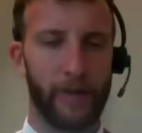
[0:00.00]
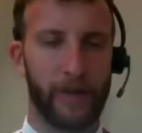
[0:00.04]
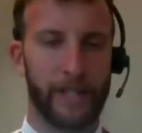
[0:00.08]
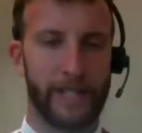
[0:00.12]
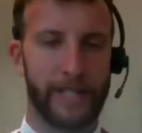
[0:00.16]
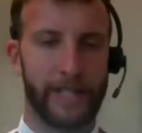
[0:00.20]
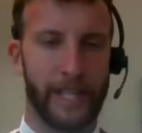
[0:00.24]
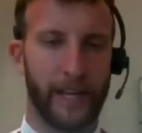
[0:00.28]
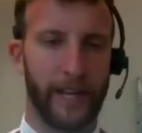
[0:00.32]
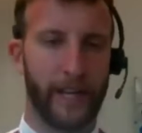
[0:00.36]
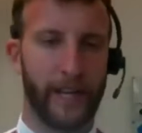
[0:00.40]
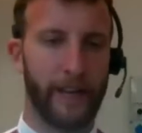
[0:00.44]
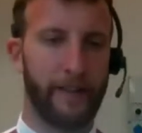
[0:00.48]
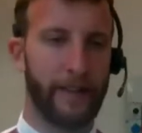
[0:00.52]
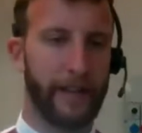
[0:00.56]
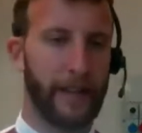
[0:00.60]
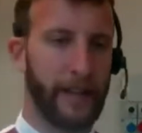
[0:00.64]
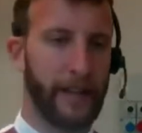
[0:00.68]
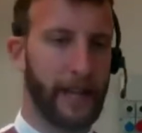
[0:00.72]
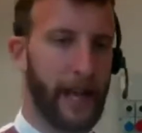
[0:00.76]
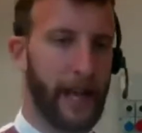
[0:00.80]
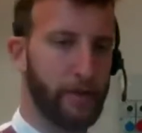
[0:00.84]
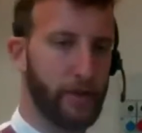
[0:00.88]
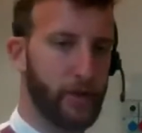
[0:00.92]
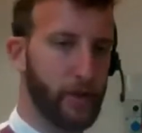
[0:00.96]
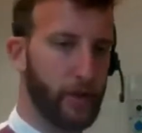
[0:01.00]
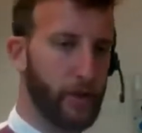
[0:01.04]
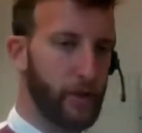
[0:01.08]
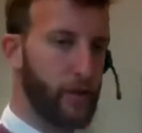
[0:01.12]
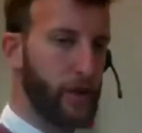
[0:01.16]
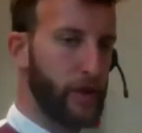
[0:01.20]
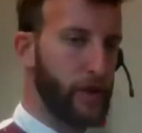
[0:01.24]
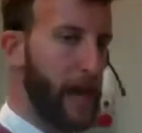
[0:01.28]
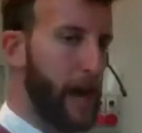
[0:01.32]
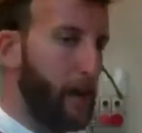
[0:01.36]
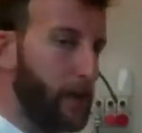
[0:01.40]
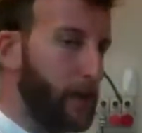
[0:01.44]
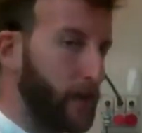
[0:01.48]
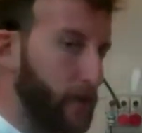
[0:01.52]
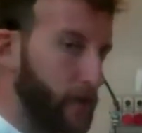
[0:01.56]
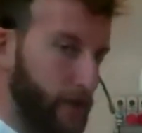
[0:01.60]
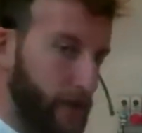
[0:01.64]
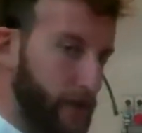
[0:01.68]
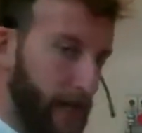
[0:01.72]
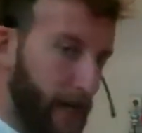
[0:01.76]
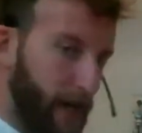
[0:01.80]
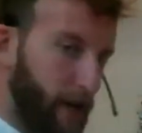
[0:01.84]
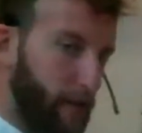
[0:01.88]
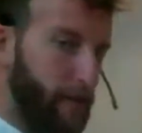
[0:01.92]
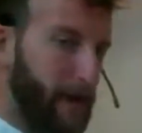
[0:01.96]
and I will start giving them to you now,
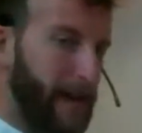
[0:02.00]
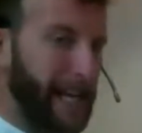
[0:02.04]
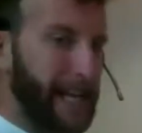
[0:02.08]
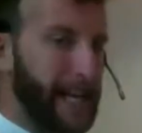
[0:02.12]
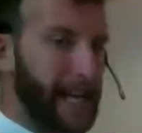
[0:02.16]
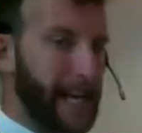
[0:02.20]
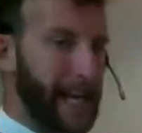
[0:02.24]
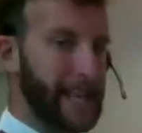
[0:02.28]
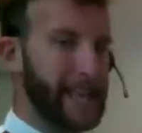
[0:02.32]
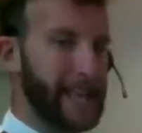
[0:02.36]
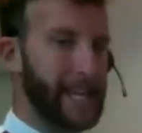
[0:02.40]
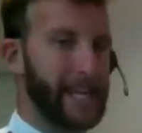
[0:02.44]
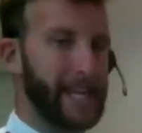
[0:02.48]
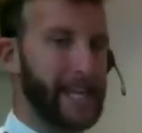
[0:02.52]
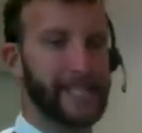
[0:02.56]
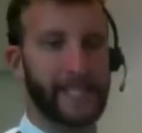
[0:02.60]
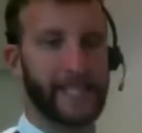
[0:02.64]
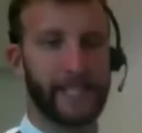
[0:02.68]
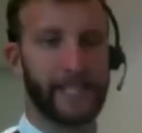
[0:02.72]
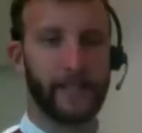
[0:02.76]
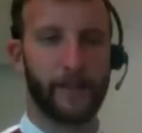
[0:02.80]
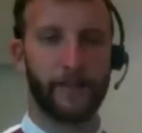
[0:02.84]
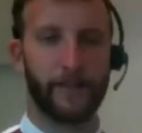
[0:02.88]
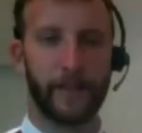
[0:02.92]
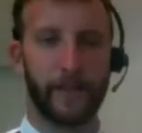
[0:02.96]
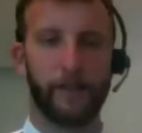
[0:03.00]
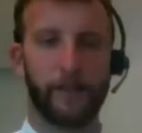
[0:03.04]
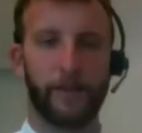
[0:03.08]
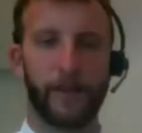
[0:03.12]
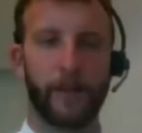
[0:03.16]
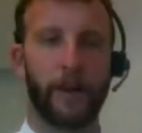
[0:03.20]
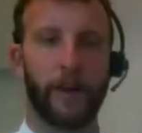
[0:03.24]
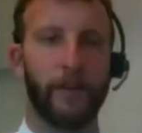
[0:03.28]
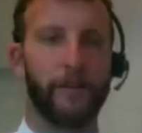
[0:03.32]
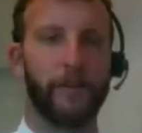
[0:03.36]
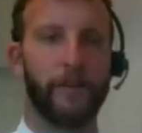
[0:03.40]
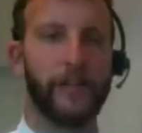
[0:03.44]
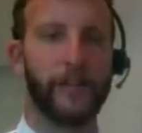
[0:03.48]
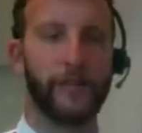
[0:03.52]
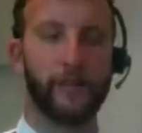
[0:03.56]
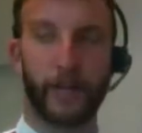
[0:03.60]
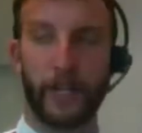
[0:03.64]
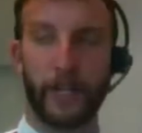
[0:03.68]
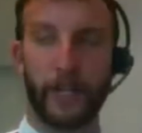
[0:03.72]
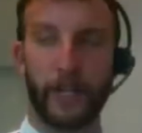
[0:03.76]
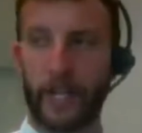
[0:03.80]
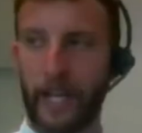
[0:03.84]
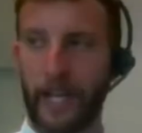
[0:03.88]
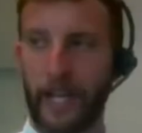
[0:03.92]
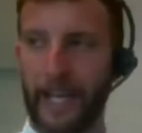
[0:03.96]
because there are many characteristics of this
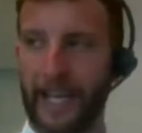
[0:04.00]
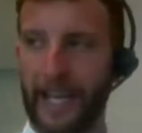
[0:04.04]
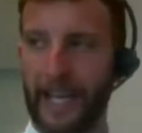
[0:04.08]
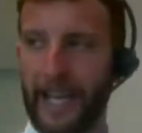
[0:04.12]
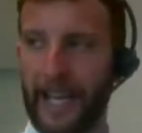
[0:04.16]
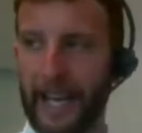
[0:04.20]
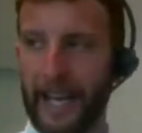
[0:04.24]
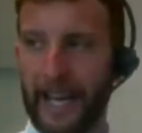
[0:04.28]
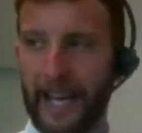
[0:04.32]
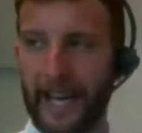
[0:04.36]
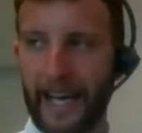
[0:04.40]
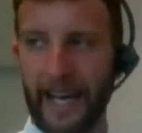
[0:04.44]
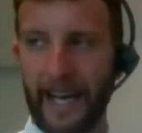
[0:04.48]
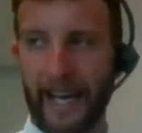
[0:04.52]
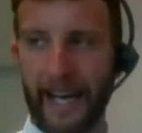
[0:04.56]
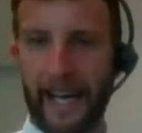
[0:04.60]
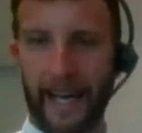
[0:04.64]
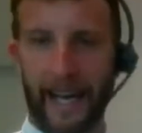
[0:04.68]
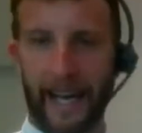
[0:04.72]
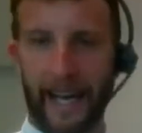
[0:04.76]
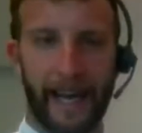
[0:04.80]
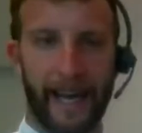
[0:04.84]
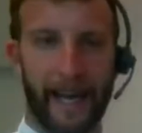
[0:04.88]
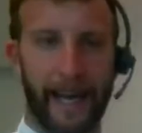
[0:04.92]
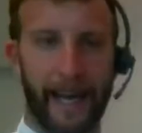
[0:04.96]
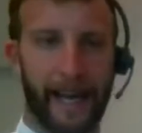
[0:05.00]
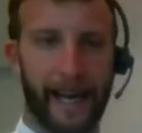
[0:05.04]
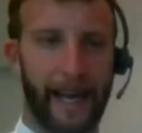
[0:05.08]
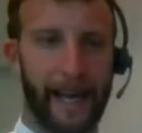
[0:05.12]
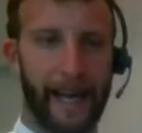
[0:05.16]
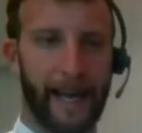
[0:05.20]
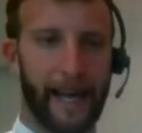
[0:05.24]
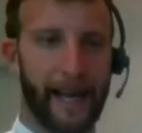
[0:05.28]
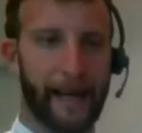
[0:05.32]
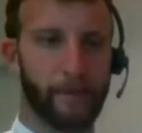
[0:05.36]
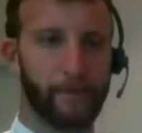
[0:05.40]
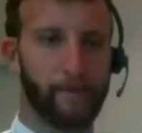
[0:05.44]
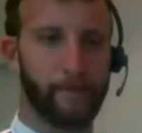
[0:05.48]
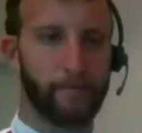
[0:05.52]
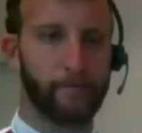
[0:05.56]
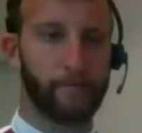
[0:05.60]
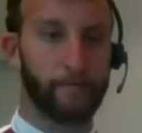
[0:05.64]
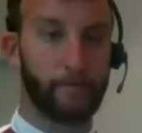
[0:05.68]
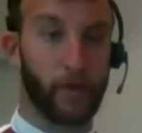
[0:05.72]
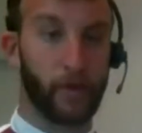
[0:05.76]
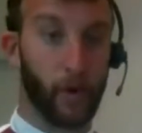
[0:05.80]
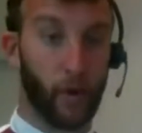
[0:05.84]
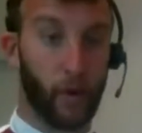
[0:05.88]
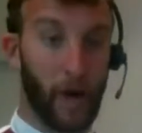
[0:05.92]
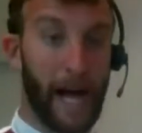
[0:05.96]
machine
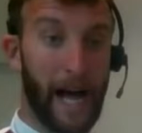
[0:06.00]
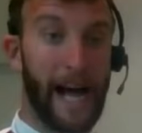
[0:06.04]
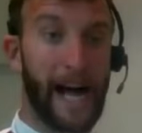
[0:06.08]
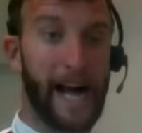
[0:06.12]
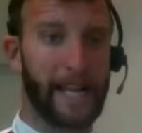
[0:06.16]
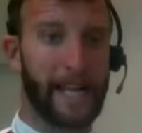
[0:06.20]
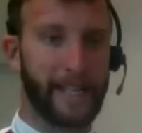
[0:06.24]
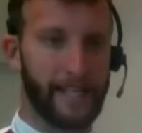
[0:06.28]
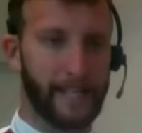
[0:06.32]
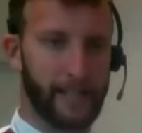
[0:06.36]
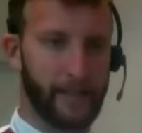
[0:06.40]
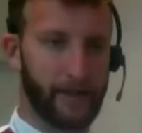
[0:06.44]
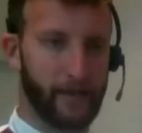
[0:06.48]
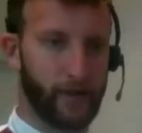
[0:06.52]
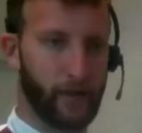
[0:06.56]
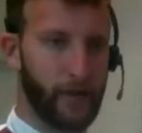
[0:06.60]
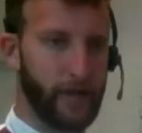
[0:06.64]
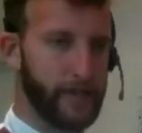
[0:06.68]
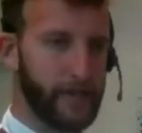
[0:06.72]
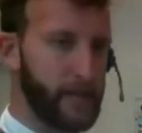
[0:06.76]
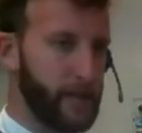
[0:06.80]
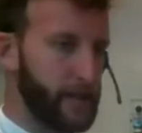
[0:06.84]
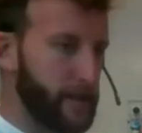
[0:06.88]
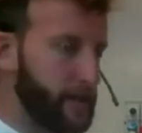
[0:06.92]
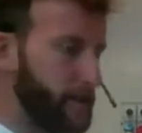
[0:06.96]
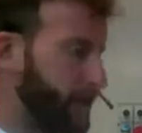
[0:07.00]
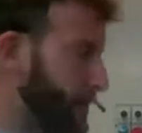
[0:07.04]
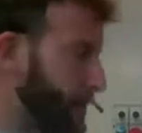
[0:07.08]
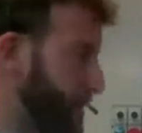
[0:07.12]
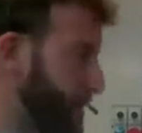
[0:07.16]
to add to this